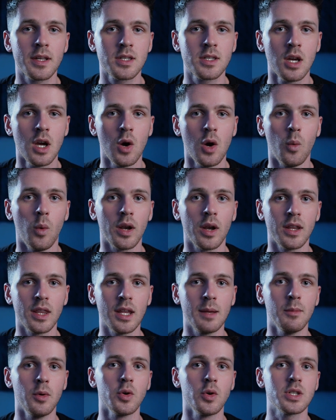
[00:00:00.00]
one of the
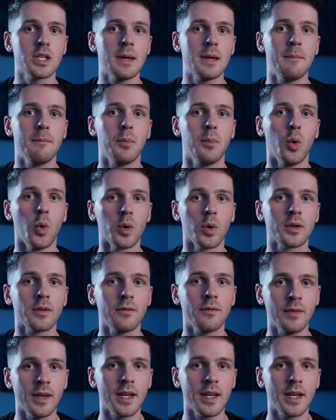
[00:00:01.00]
most important things